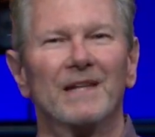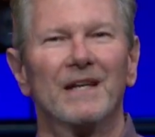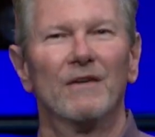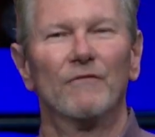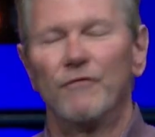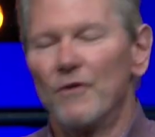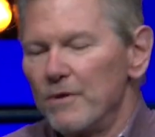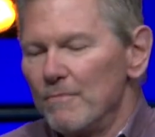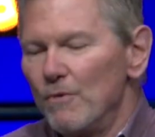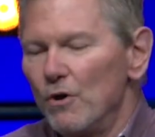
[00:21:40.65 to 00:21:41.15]

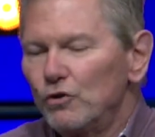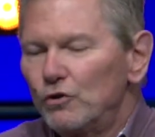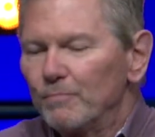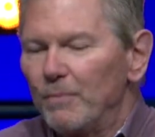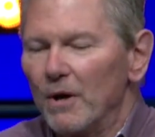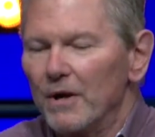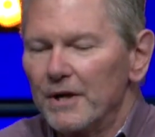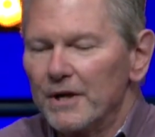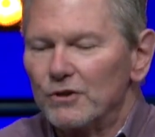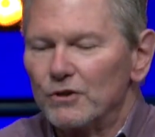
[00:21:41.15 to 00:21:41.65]
For the most
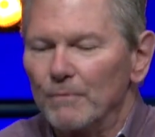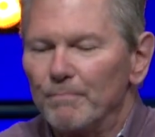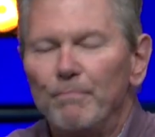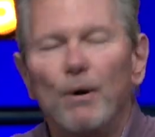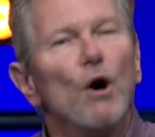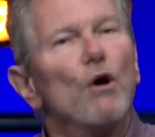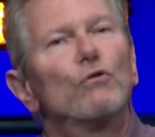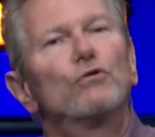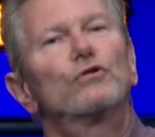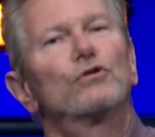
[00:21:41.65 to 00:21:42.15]
part, it's a
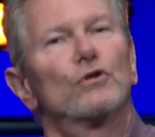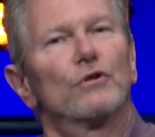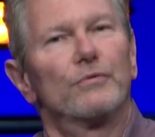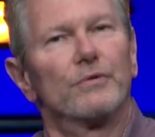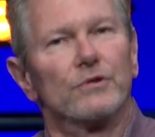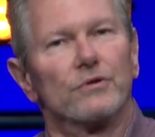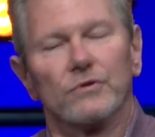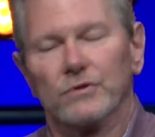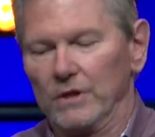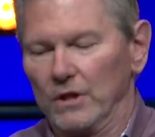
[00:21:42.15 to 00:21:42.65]
post
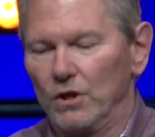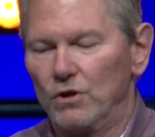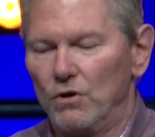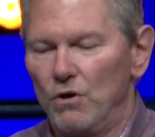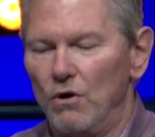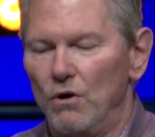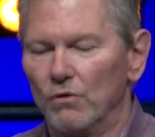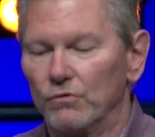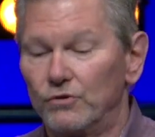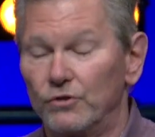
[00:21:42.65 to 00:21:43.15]
Christian
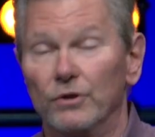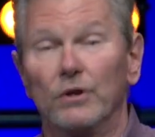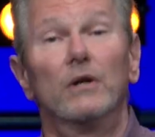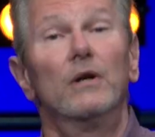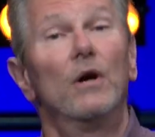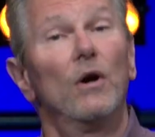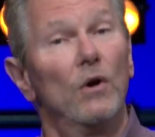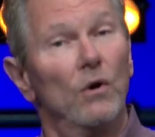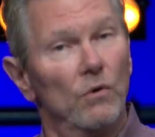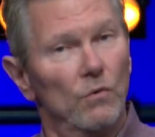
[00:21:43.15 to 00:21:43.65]
culture,
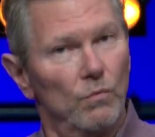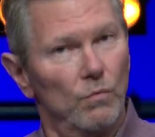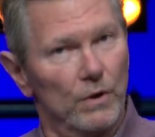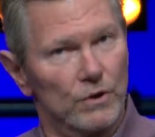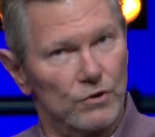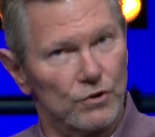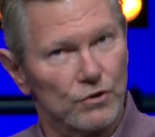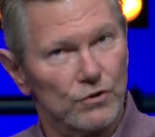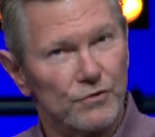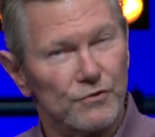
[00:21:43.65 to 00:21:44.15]

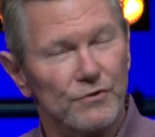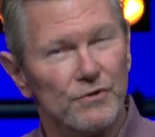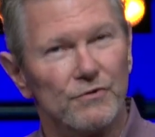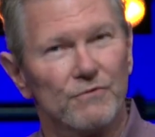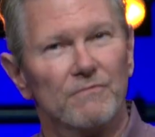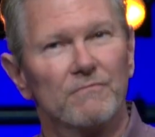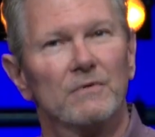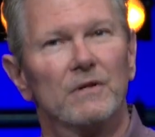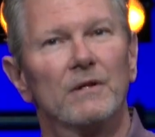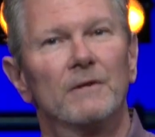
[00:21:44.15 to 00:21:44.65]
which is true.